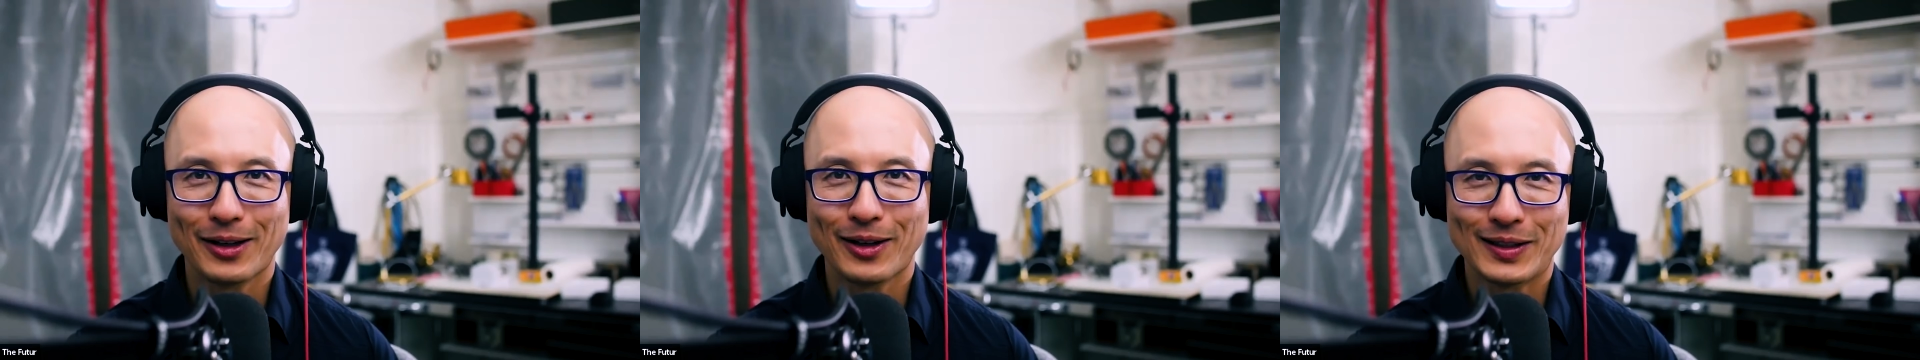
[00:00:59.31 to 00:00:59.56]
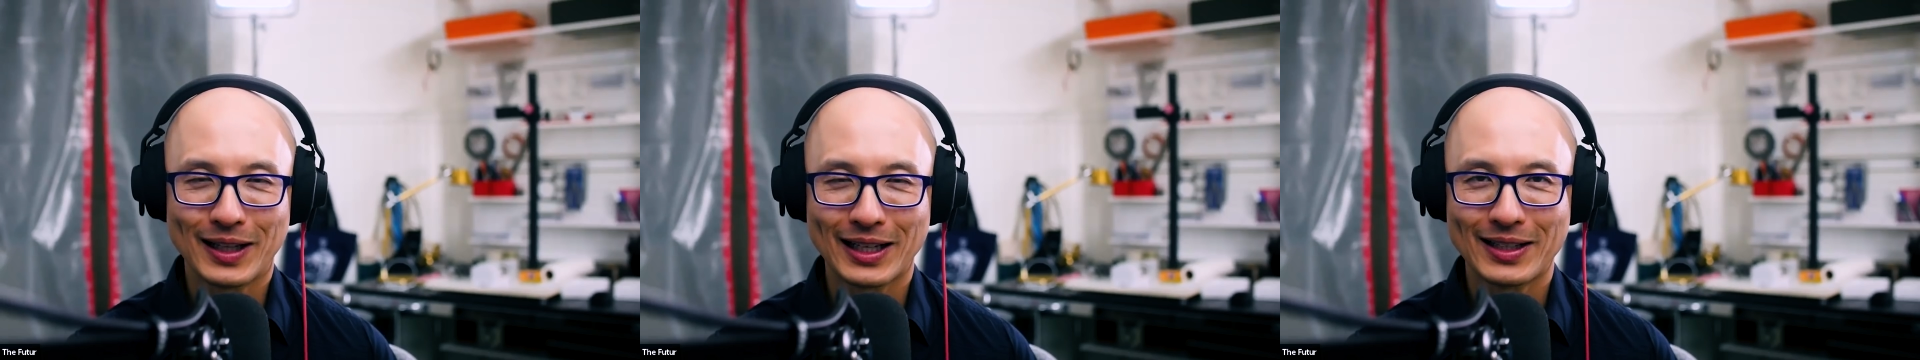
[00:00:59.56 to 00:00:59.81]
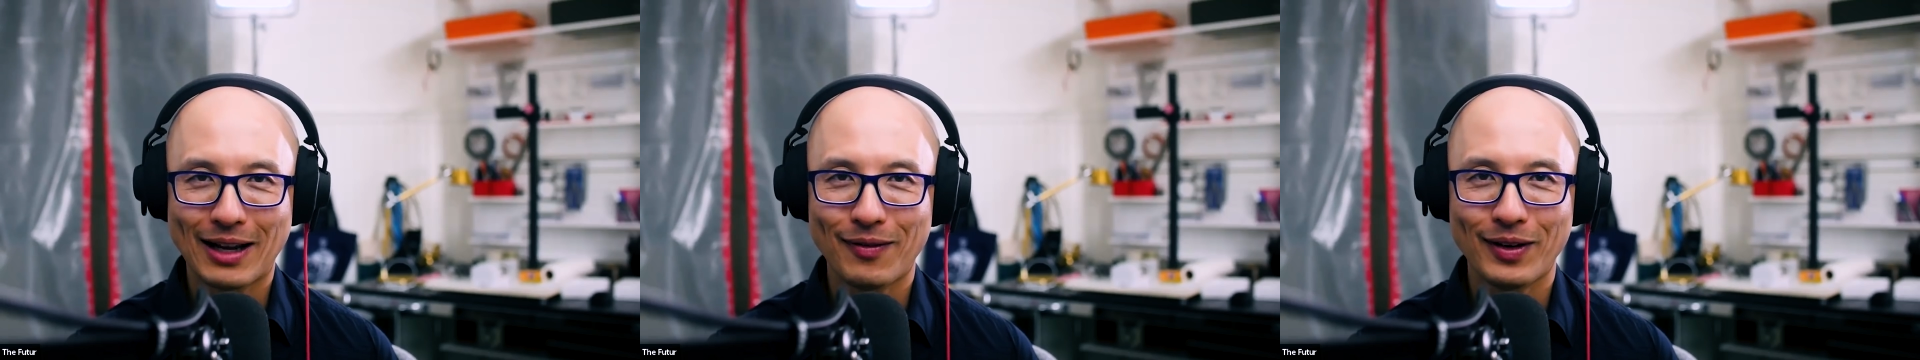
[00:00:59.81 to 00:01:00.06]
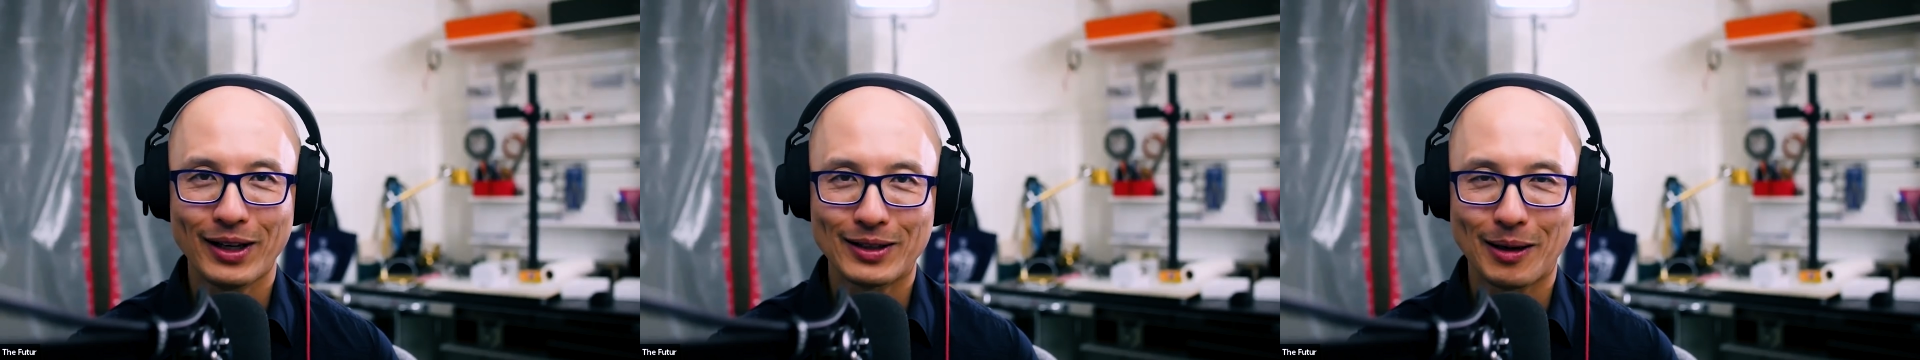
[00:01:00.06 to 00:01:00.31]
you, he's like
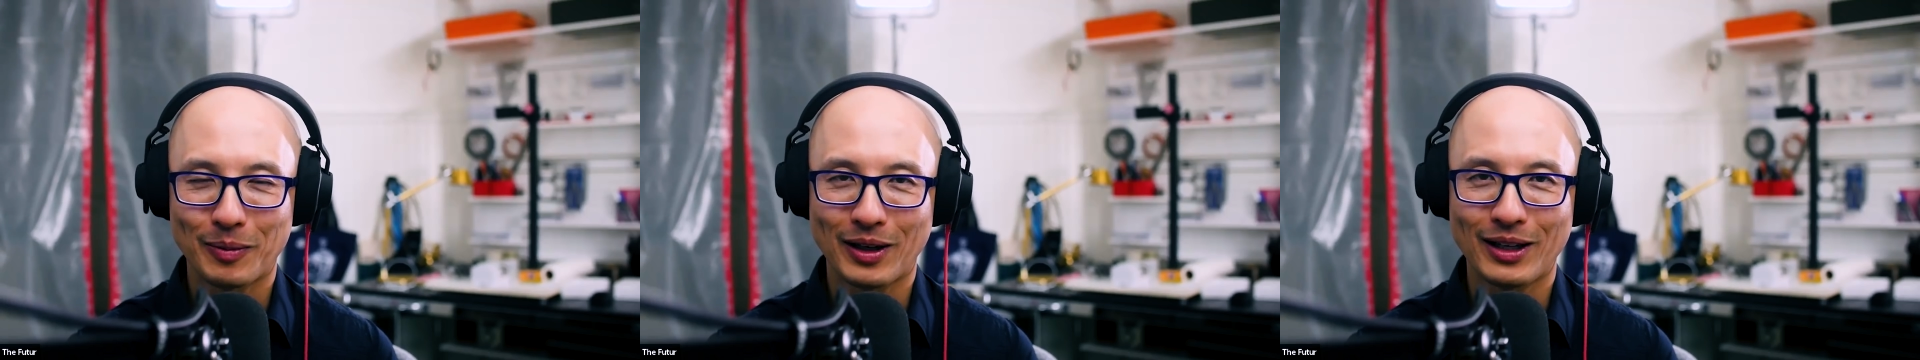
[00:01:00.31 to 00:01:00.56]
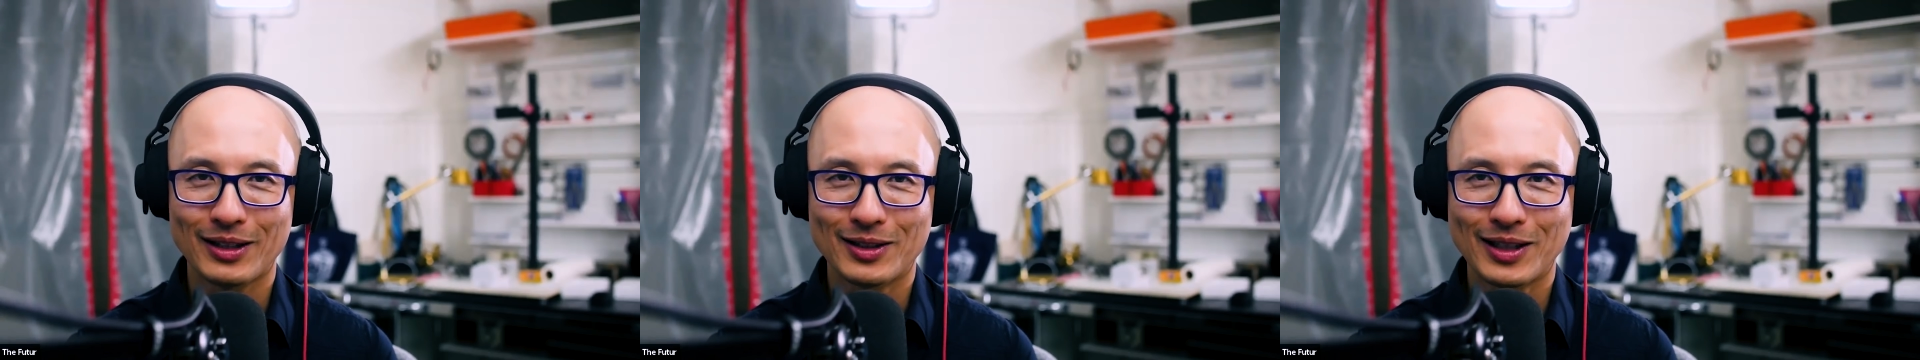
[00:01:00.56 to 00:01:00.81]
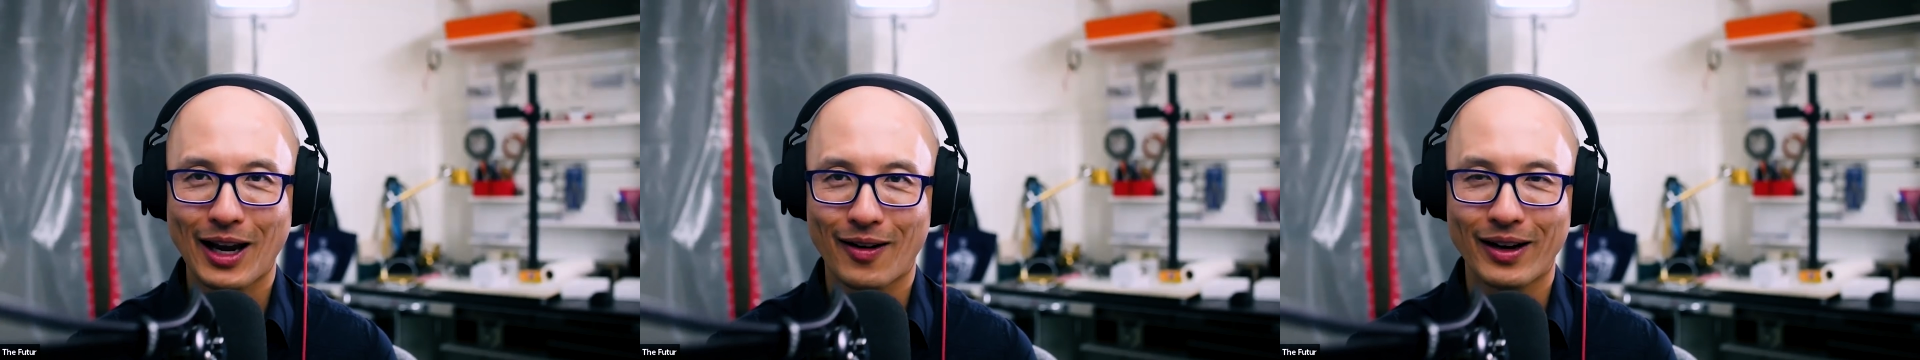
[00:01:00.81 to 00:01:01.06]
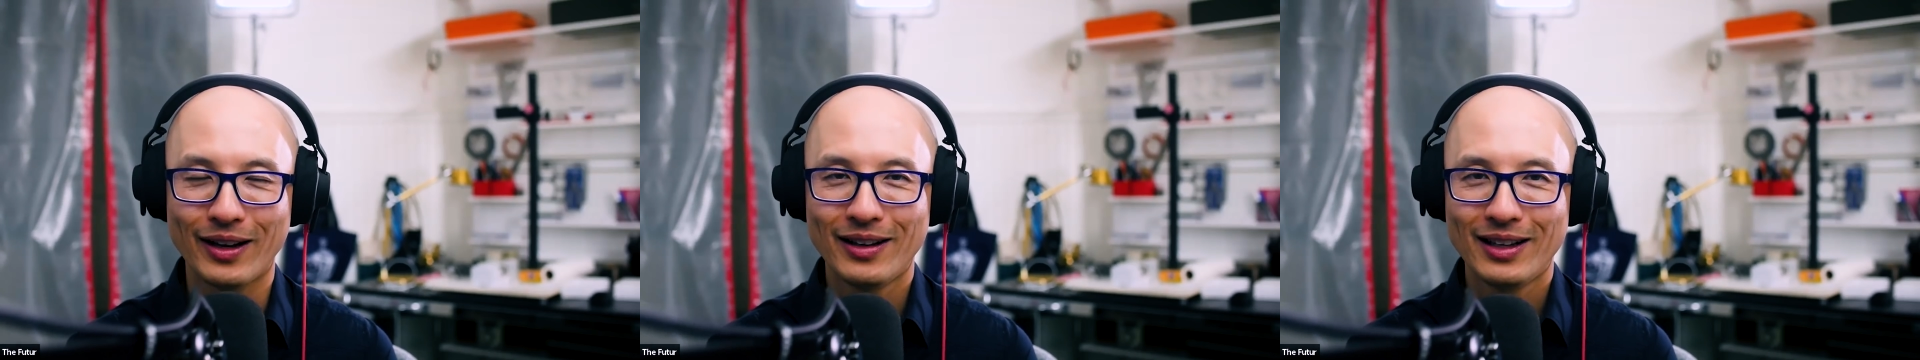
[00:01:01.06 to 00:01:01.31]
seventy something. He's
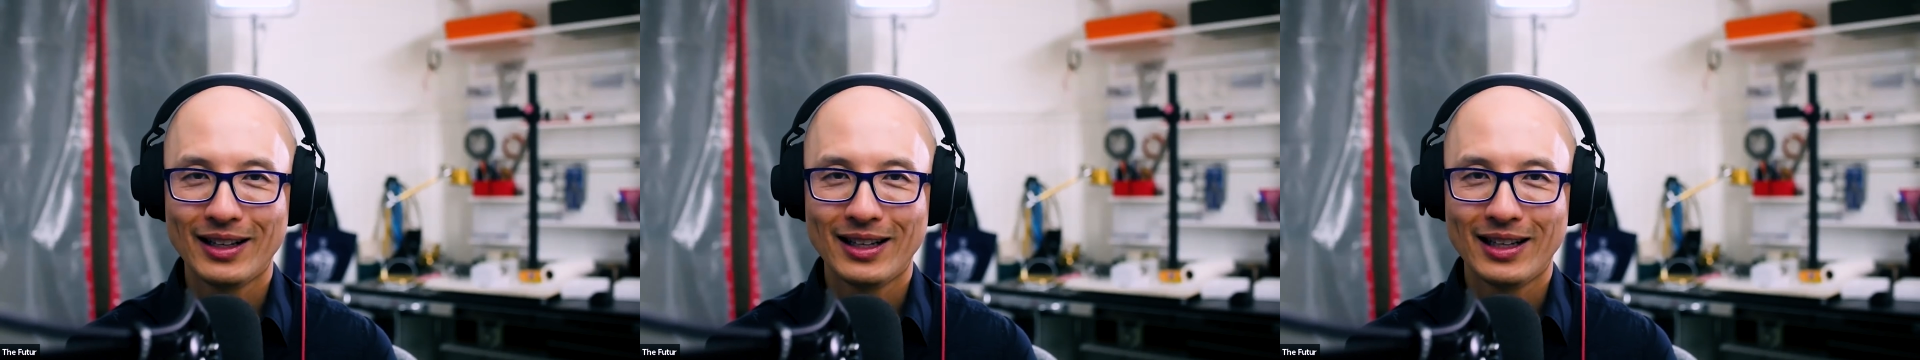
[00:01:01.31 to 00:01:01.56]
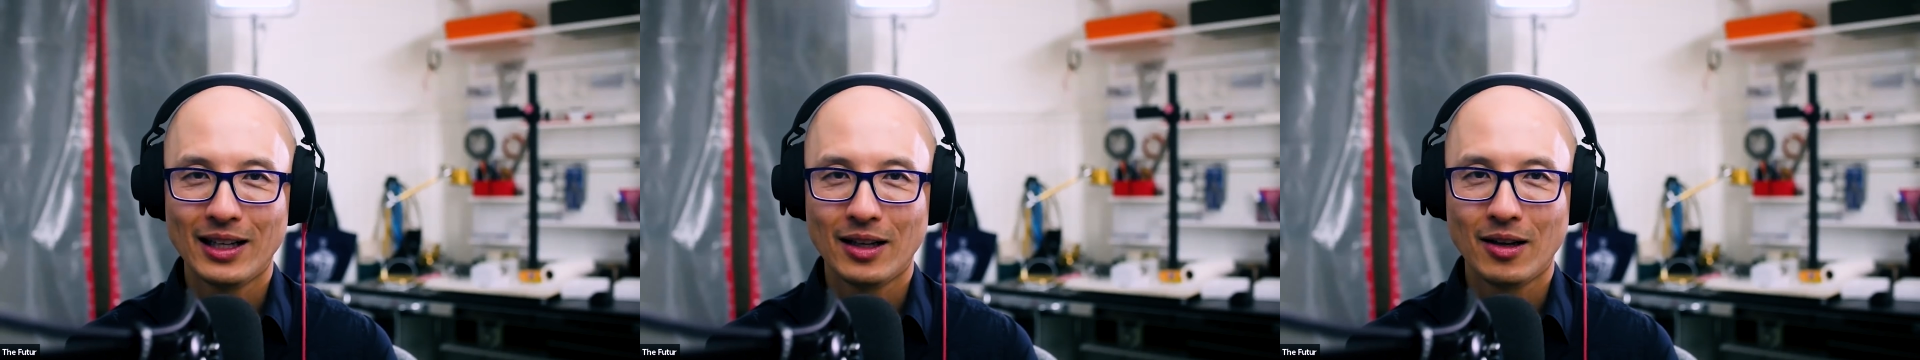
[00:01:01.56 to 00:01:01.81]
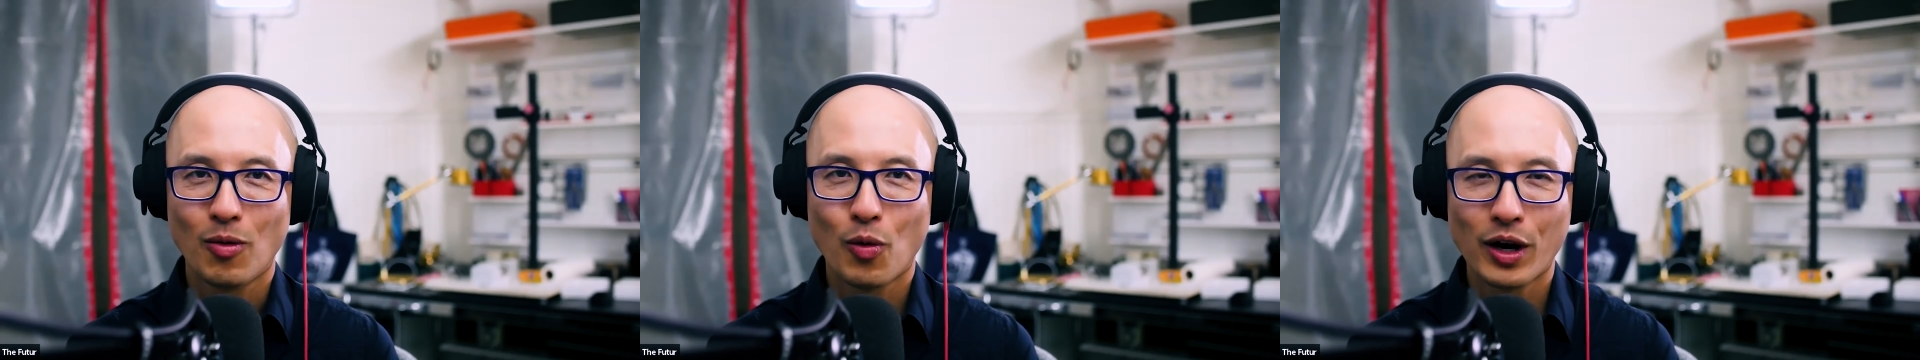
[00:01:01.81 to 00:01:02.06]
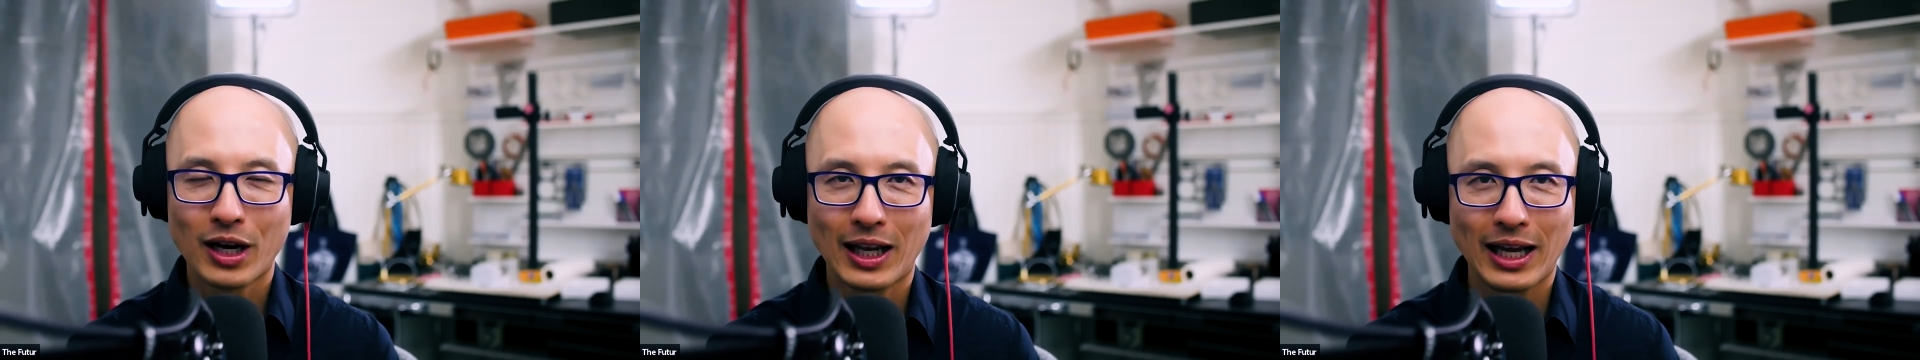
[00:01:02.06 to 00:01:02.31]
scary. We're
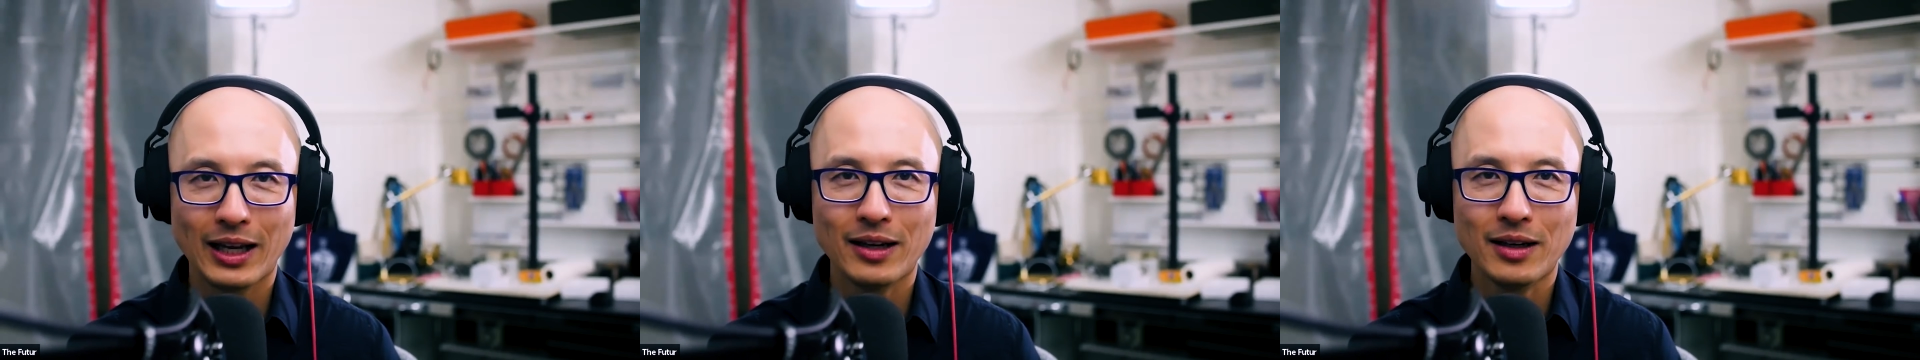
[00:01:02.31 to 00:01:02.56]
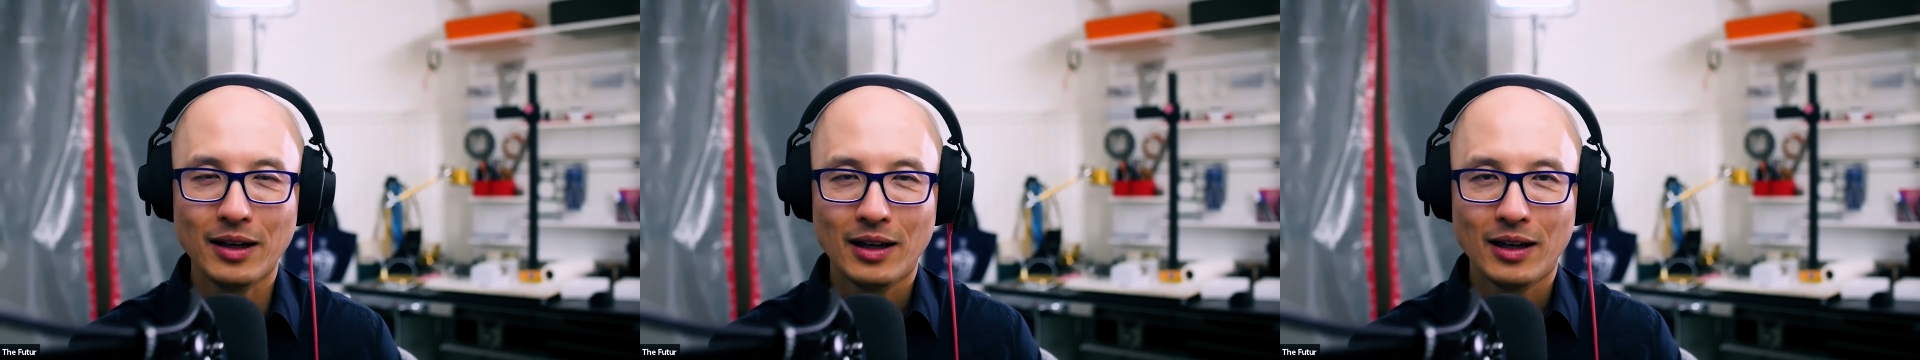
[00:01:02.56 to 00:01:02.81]
in a lane.